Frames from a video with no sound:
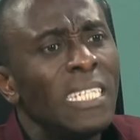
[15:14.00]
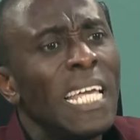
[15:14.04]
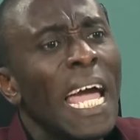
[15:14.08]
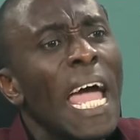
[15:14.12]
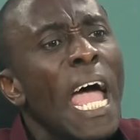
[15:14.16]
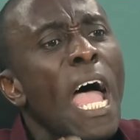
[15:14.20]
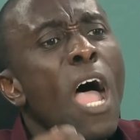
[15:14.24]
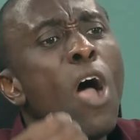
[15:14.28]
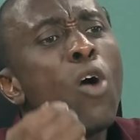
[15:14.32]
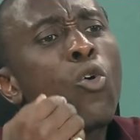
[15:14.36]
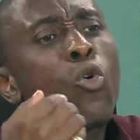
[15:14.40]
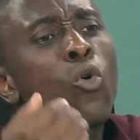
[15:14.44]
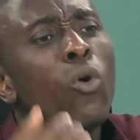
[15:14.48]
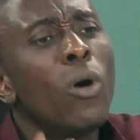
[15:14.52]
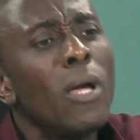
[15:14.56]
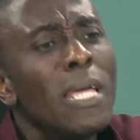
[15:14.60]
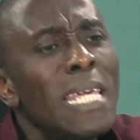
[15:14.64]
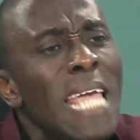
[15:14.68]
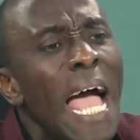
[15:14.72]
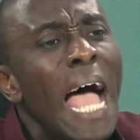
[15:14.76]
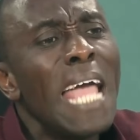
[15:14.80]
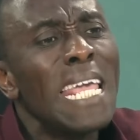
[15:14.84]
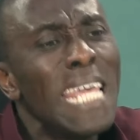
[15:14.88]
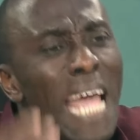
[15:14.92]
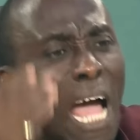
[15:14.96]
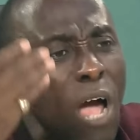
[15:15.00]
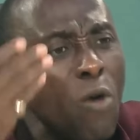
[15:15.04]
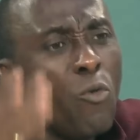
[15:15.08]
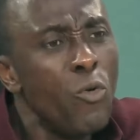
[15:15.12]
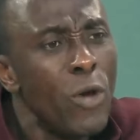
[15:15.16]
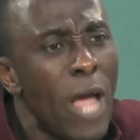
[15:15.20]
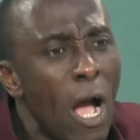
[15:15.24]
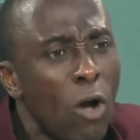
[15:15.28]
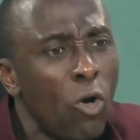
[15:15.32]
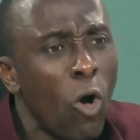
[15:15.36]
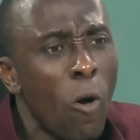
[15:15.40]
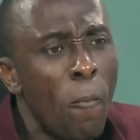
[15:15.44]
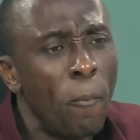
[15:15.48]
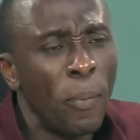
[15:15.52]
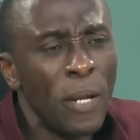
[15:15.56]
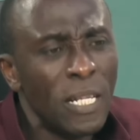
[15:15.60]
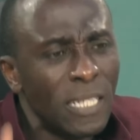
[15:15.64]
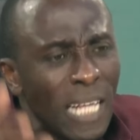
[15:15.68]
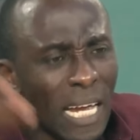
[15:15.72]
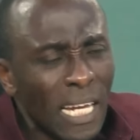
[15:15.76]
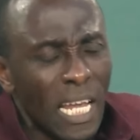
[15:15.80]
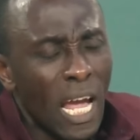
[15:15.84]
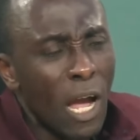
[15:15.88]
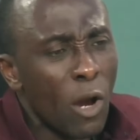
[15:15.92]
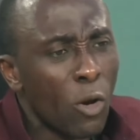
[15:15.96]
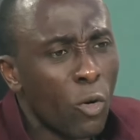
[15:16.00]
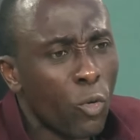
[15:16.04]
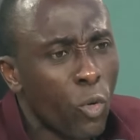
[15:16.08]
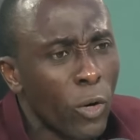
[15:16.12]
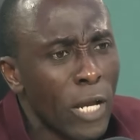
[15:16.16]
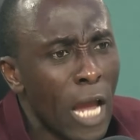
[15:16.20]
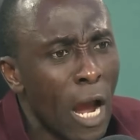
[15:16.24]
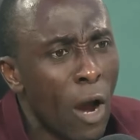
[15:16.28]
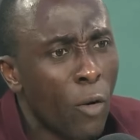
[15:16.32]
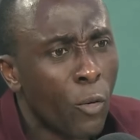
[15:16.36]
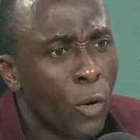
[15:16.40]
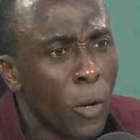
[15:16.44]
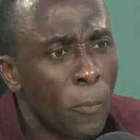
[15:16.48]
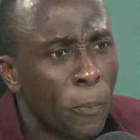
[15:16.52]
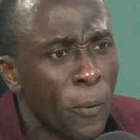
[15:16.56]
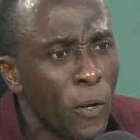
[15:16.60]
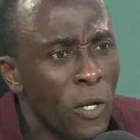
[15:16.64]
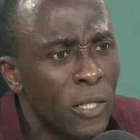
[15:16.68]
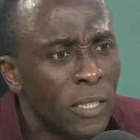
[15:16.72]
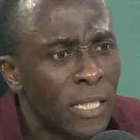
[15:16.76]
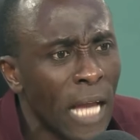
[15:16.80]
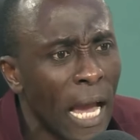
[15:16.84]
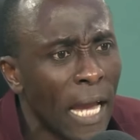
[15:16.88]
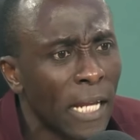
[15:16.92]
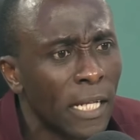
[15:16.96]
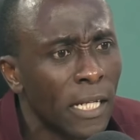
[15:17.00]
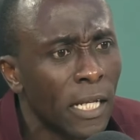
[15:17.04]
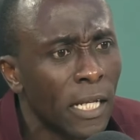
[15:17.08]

you? Yeah, we are completed. You are creeping inside.